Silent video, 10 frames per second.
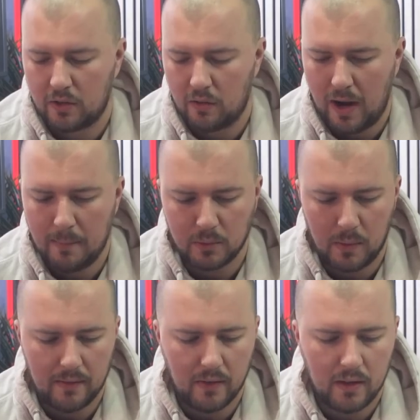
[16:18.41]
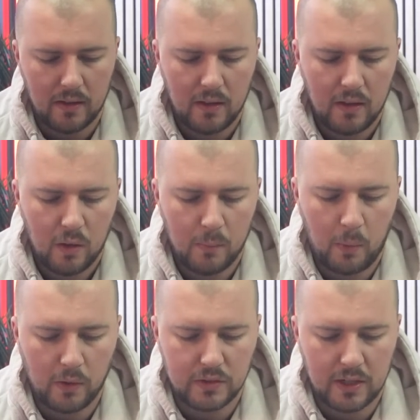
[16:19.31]
grams or whatever, or
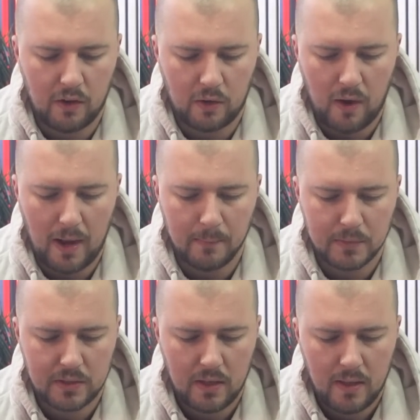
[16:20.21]
0.0 grams.